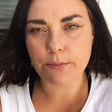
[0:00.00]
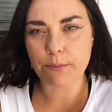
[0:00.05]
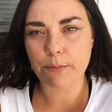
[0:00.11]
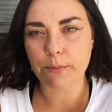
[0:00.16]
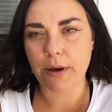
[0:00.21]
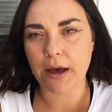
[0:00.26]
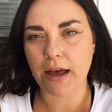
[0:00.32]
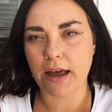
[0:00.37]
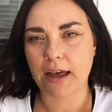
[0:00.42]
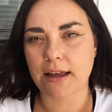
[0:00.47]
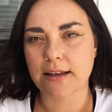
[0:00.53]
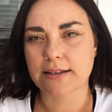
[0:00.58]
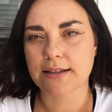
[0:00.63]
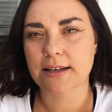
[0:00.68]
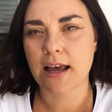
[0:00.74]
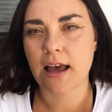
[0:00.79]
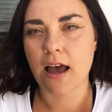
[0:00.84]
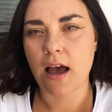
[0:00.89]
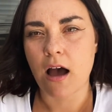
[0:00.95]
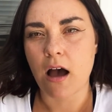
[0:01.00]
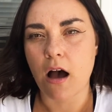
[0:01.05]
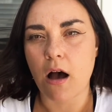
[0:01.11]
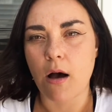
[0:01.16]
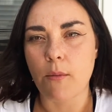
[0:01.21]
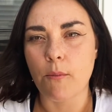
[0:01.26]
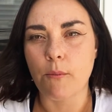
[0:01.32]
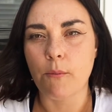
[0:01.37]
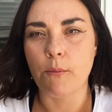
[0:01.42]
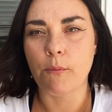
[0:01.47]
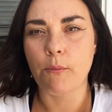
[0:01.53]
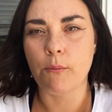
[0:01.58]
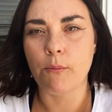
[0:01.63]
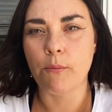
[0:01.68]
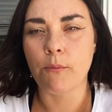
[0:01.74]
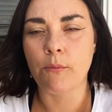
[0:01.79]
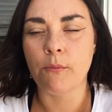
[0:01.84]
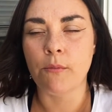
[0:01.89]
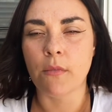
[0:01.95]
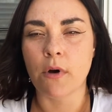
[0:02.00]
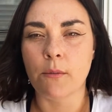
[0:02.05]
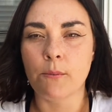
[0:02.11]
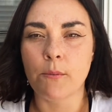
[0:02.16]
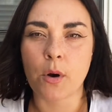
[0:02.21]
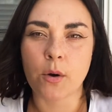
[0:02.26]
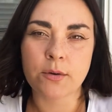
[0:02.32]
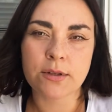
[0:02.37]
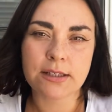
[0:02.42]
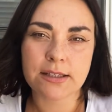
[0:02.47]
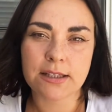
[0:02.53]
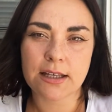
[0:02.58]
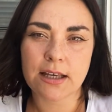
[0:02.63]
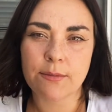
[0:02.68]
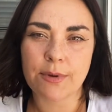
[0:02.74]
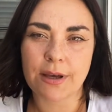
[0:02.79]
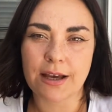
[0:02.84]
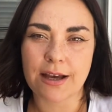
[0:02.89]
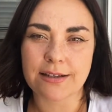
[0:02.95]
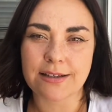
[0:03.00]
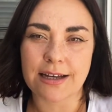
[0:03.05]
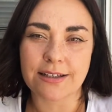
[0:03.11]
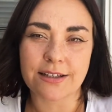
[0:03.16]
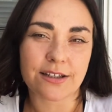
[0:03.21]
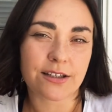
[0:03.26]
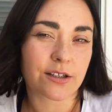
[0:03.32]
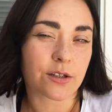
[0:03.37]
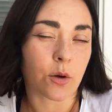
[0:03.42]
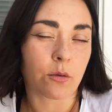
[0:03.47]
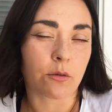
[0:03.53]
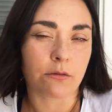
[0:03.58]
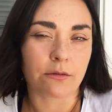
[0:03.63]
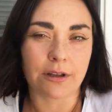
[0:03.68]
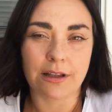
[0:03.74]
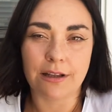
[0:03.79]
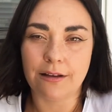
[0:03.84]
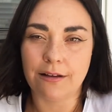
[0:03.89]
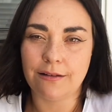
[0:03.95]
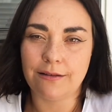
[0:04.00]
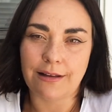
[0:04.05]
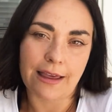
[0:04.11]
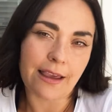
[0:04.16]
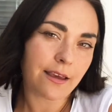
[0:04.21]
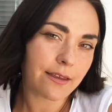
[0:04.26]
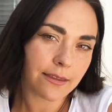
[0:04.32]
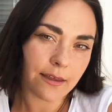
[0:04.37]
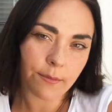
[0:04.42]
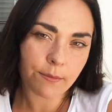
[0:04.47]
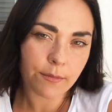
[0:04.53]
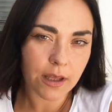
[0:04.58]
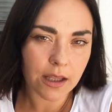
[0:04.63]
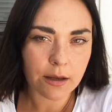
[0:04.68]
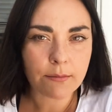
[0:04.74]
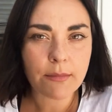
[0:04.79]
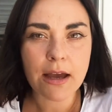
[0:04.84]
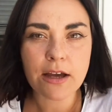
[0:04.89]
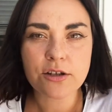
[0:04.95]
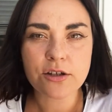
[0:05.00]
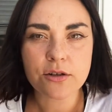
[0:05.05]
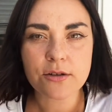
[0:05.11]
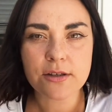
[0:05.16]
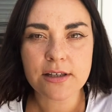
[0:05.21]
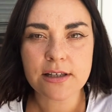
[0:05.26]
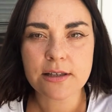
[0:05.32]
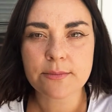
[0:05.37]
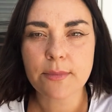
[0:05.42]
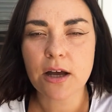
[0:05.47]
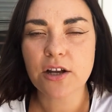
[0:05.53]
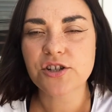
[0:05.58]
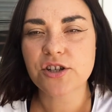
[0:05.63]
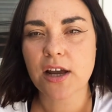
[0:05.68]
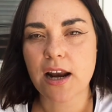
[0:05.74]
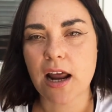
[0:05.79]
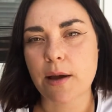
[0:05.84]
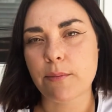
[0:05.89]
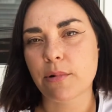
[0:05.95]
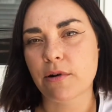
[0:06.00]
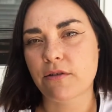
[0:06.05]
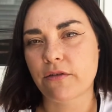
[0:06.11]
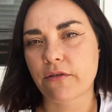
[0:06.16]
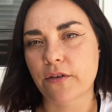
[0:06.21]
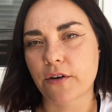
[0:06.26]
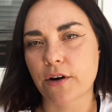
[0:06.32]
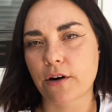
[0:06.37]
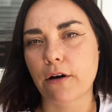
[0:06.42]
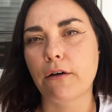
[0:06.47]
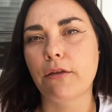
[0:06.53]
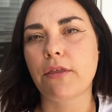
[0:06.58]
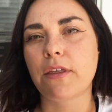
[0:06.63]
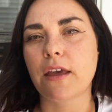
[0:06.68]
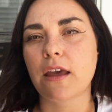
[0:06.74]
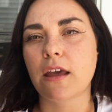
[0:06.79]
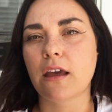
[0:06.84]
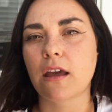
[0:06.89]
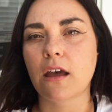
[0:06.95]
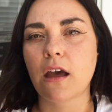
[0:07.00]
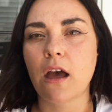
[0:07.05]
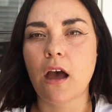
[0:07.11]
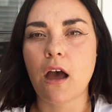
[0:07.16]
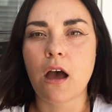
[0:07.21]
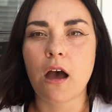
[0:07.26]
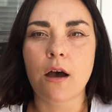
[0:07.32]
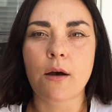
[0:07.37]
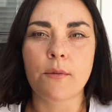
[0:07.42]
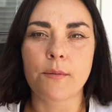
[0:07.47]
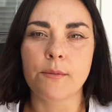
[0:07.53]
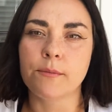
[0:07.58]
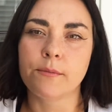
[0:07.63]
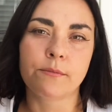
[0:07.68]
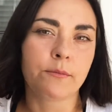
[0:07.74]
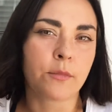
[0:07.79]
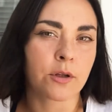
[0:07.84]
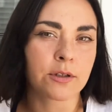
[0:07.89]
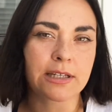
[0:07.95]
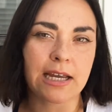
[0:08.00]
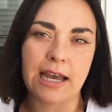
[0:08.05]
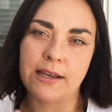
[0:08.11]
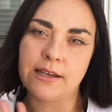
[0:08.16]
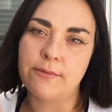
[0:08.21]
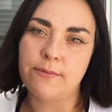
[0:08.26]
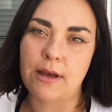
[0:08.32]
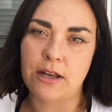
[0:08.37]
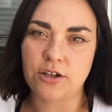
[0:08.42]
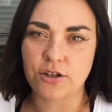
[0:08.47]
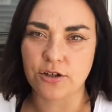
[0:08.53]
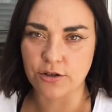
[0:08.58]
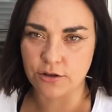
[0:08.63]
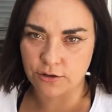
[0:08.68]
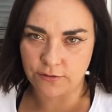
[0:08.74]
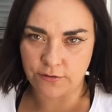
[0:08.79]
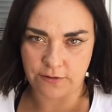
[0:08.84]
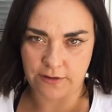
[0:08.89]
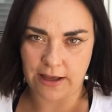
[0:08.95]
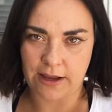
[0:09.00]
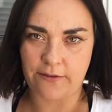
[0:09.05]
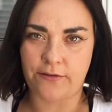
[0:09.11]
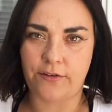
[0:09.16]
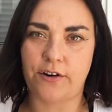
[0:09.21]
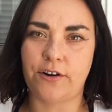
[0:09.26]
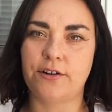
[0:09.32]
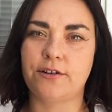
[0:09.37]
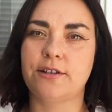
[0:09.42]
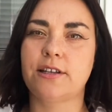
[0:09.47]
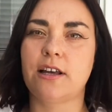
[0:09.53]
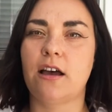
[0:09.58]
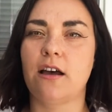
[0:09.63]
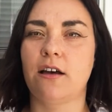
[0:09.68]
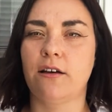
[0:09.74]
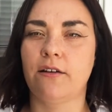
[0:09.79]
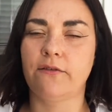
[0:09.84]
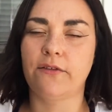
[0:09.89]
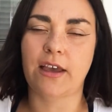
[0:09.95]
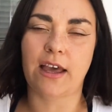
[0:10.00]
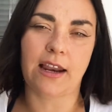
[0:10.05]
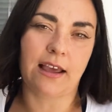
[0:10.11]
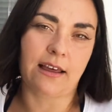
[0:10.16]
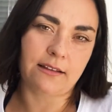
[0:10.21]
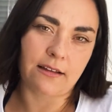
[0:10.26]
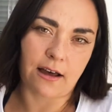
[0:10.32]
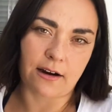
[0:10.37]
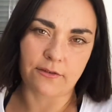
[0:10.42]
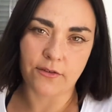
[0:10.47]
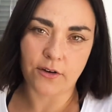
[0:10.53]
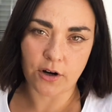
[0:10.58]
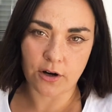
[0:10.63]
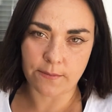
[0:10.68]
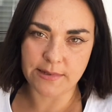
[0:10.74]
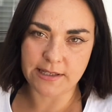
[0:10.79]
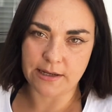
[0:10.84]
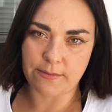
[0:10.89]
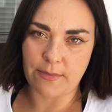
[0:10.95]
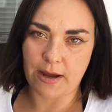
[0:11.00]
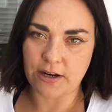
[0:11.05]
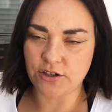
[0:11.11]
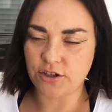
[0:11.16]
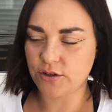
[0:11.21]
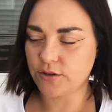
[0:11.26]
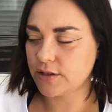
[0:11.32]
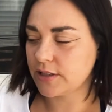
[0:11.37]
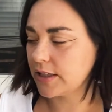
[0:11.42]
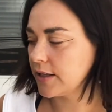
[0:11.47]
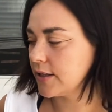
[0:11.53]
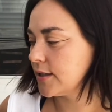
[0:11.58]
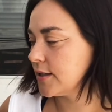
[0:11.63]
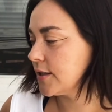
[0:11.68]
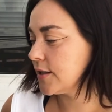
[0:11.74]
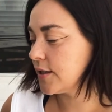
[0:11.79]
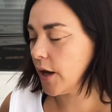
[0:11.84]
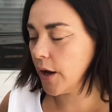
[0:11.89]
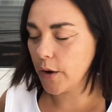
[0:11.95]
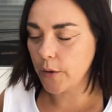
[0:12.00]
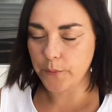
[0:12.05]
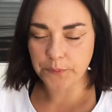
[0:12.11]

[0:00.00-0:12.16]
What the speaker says: but mostly because I just don't like them in my juice as much, and I prefer the multi-dimensional flavors of getting a lot of herbs in my juice. So